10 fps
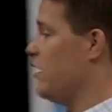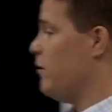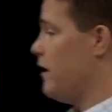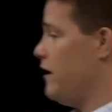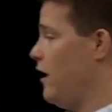
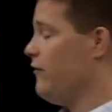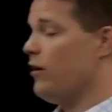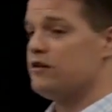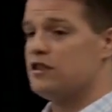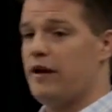everyone
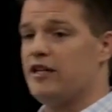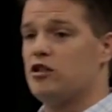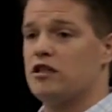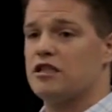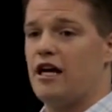else's
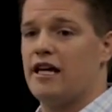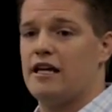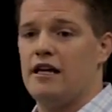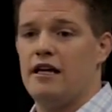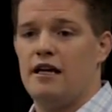page looks
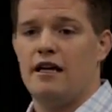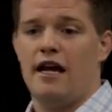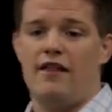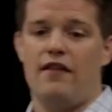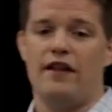like.
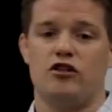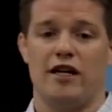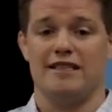And then they